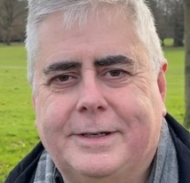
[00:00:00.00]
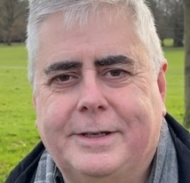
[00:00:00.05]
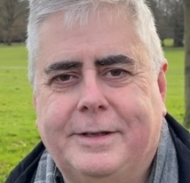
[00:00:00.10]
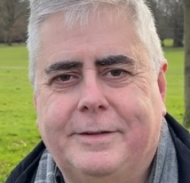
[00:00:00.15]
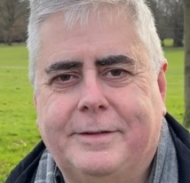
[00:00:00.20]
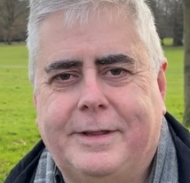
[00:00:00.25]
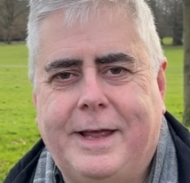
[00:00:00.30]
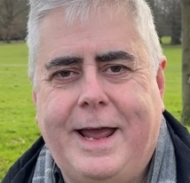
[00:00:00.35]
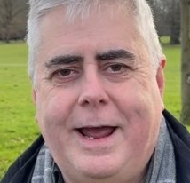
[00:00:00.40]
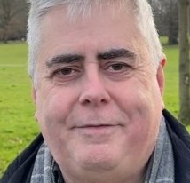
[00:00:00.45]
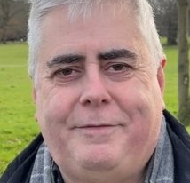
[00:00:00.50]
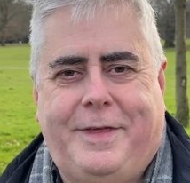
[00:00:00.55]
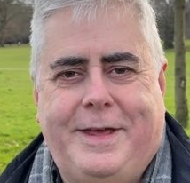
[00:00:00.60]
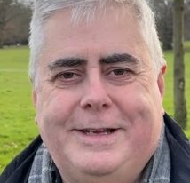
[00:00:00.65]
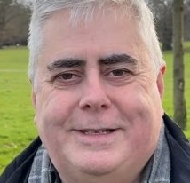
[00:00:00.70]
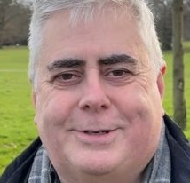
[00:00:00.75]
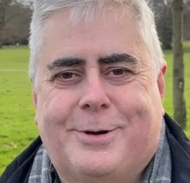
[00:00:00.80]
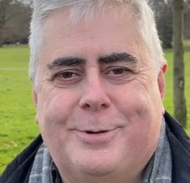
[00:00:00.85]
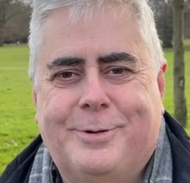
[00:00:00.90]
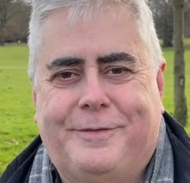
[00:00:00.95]
they have
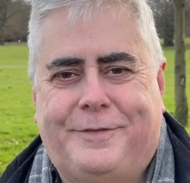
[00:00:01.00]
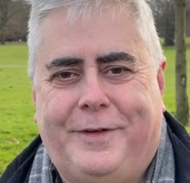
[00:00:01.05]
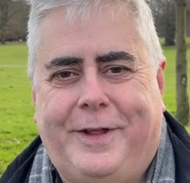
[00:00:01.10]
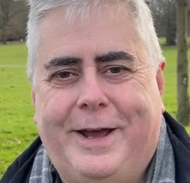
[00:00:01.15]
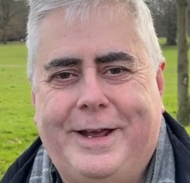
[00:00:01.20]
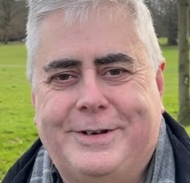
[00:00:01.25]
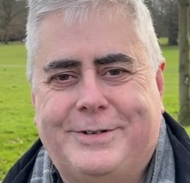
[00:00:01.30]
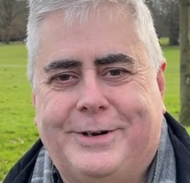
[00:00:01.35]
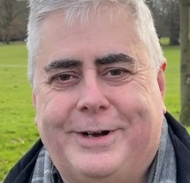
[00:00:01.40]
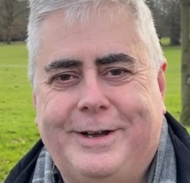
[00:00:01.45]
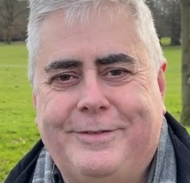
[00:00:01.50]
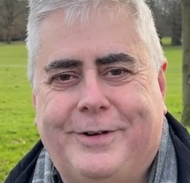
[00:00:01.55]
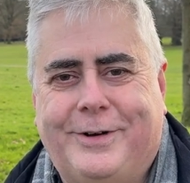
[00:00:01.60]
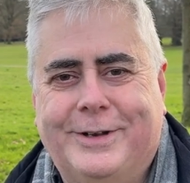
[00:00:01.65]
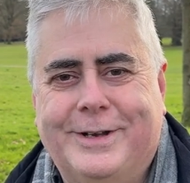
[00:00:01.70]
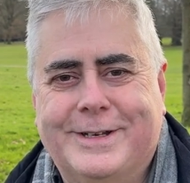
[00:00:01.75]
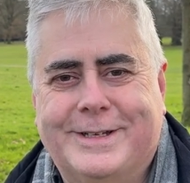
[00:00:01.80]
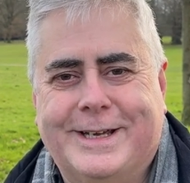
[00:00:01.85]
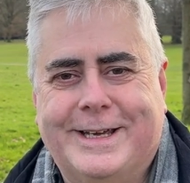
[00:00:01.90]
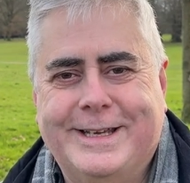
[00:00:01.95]
things called fly drive
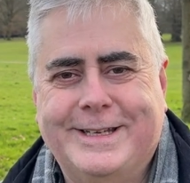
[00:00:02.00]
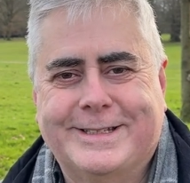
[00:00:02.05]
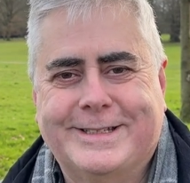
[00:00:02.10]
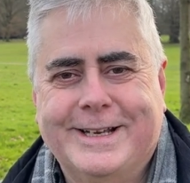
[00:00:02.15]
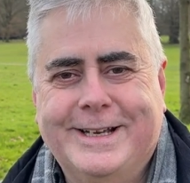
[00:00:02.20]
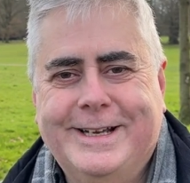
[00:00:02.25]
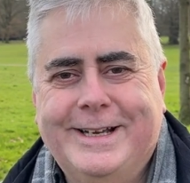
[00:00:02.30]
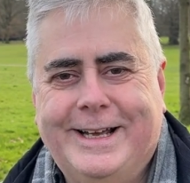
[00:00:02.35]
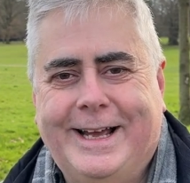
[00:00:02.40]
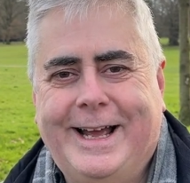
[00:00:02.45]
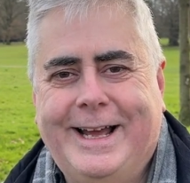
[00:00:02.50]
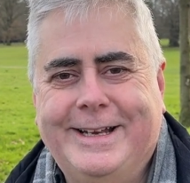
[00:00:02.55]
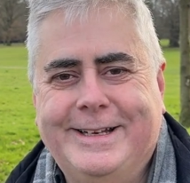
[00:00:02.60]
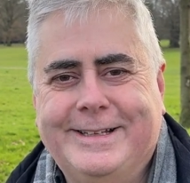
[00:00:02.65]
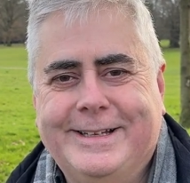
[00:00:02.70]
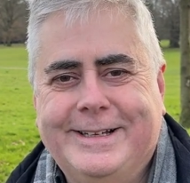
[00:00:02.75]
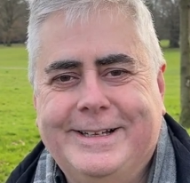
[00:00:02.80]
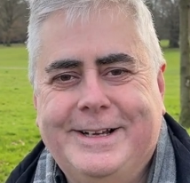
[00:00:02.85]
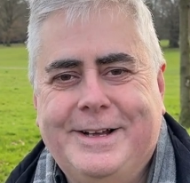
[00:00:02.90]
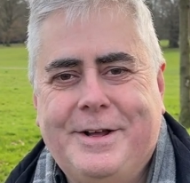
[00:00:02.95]
holidays,
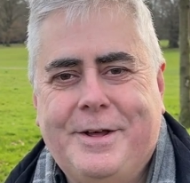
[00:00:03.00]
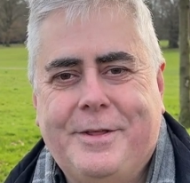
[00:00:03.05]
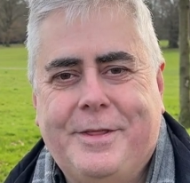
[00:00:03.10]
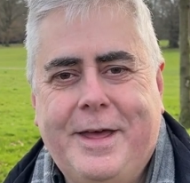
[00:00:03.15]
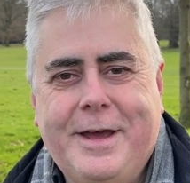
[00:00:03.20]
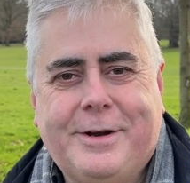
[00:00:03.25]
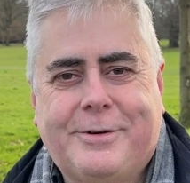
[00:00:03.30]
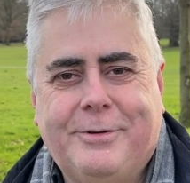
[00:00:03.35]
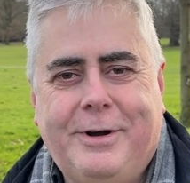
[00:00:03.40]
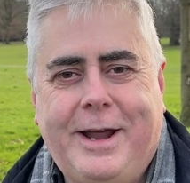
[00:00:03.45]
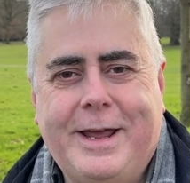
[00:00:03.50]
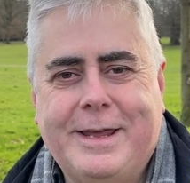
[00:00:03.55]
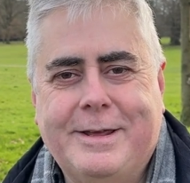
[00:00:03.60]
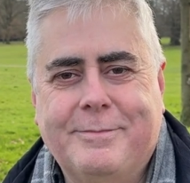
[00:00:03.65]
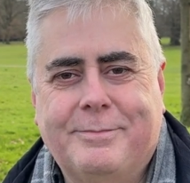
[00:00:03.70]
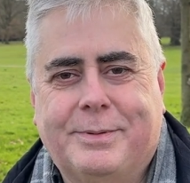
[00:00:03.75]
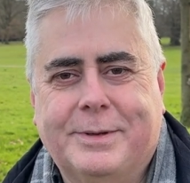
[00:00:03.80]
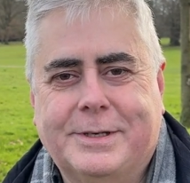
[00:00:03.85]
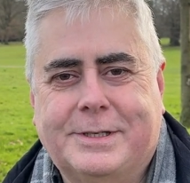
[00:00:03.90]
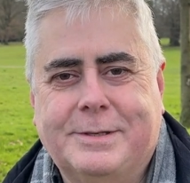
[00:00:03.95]
and they're great,
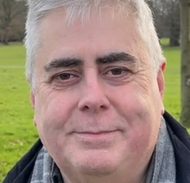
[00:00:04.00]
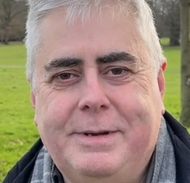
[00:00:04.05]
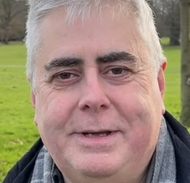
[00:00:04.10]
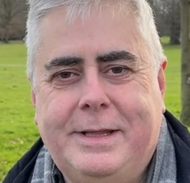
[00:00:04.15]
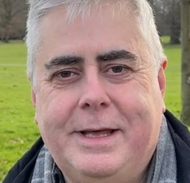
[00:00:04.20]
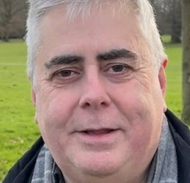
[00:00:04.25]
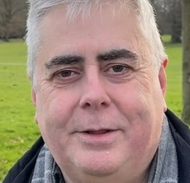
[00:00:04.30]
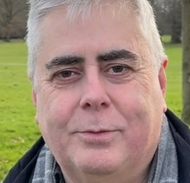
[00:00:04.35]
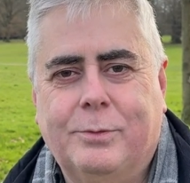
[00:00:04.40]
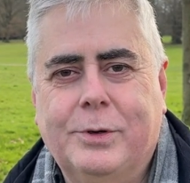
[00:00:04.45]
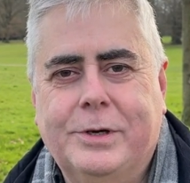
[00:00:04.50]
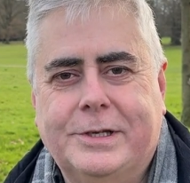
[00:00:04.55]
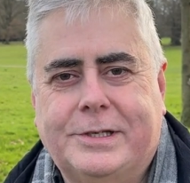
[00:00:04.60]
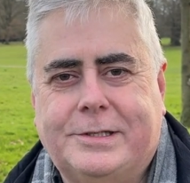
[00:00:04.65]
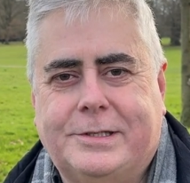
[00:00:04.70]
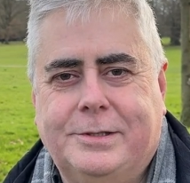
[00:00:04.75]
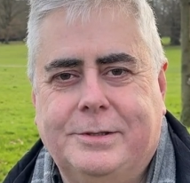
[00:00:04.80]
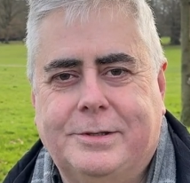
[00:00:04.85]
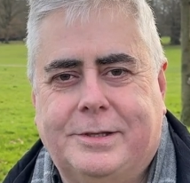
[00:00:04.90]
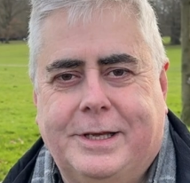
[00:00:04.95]
but to me they're the
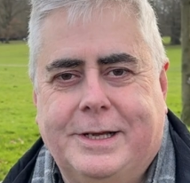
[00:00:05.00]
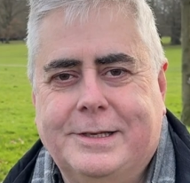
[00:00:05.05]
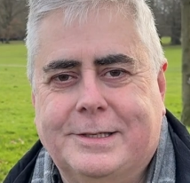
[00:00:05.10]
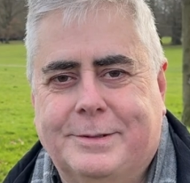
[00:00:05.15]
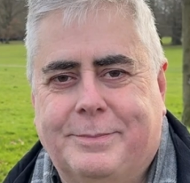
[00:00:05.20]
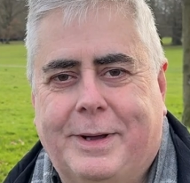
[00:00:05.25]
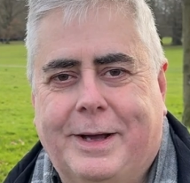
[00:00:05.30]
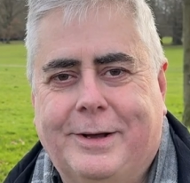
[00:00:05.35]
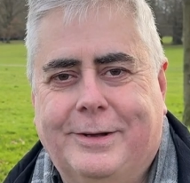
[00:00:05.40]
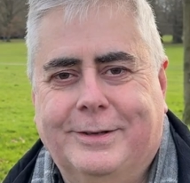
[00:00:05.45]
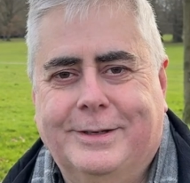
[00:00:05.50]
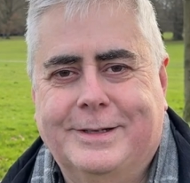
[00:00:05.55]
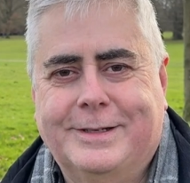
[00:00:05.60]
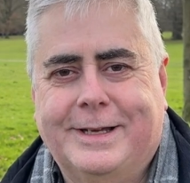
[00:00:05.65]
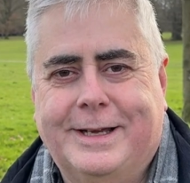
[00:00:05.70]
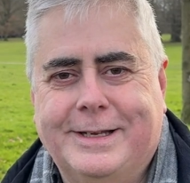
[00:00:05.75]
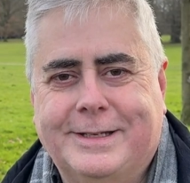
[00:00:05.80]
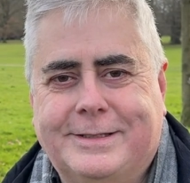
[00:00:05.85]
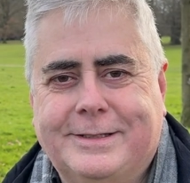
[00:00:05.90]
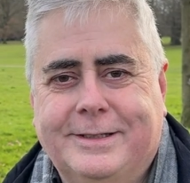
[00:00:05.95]
worst two things about
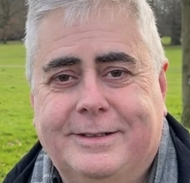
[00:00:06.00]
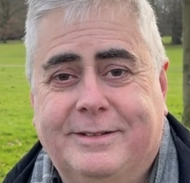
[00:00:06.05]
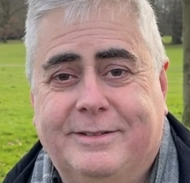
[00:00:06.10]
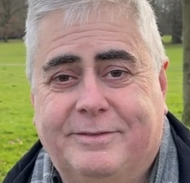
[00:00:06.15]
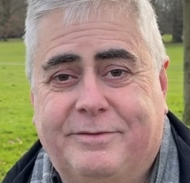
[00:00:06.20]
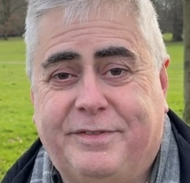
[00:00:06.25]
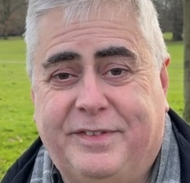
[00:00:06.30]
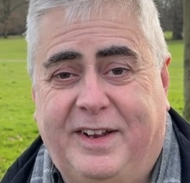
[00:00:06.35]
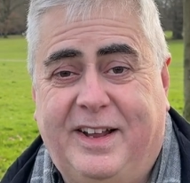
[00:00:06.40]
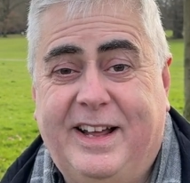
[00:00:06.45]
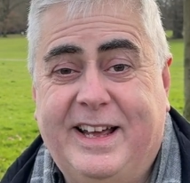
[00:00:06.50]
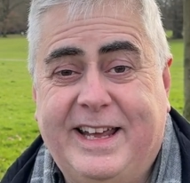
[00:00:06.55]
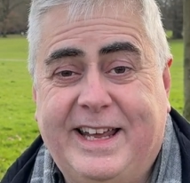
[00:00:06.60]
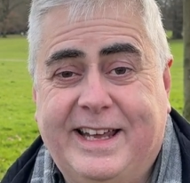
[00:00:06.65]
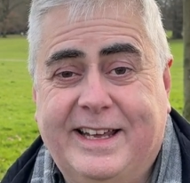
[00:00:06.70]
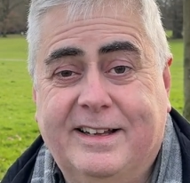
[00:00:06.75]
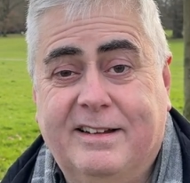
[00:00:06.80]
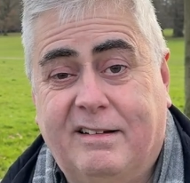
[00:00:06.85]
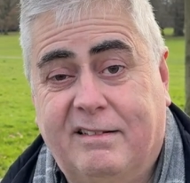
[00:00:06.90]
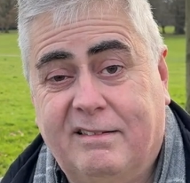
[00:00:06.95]
holidays.
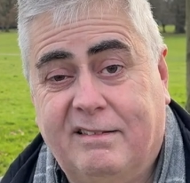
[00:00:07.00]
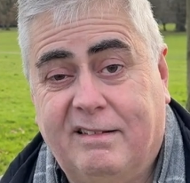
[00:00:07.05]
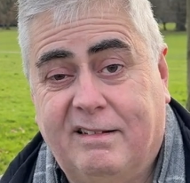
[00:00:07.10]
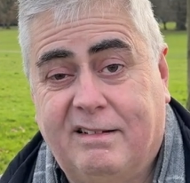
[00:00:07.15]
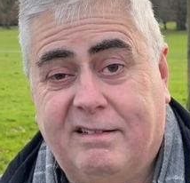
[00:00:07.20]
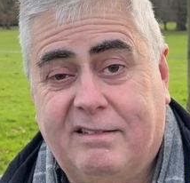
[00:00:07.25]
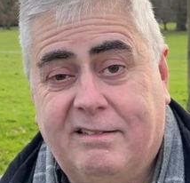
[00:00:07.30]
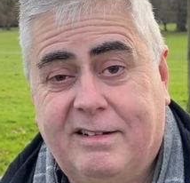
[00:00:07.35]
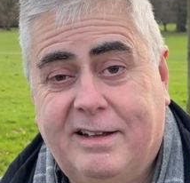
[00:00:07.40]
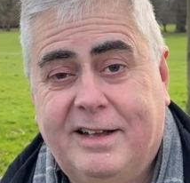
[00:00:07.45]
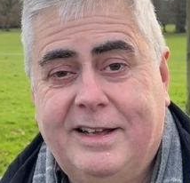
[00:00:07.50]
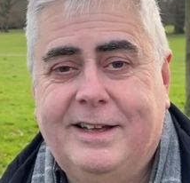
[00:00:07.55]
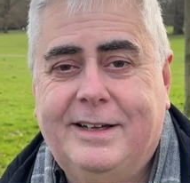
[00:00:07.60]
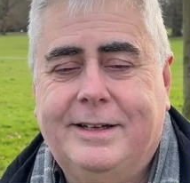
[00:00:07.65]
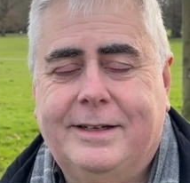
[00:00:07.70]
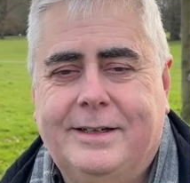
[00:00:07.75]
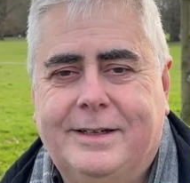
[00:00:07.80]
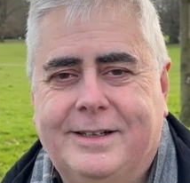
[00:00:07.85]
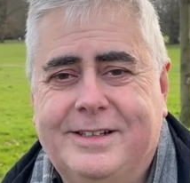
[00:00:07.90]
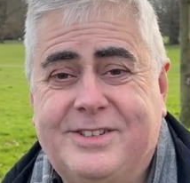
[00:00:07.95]
Flying,
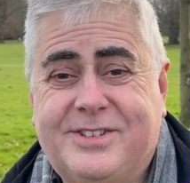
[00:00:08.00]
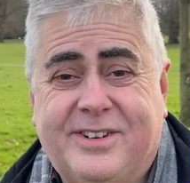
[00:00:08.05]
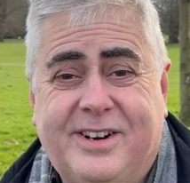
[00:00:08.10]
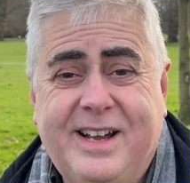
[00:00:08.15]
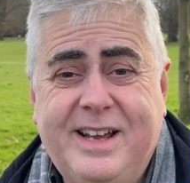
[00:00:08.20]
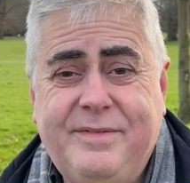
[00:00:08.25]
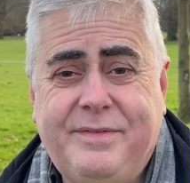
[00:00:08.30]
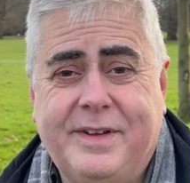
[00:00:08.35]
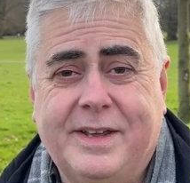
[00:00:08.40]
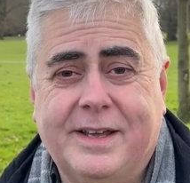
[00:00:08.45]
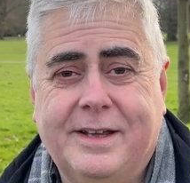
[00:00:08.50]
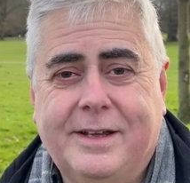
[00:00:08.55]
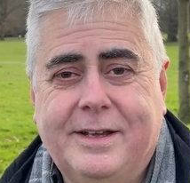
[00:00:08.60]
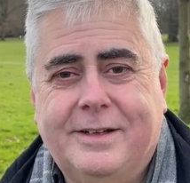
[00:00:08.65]
and driving.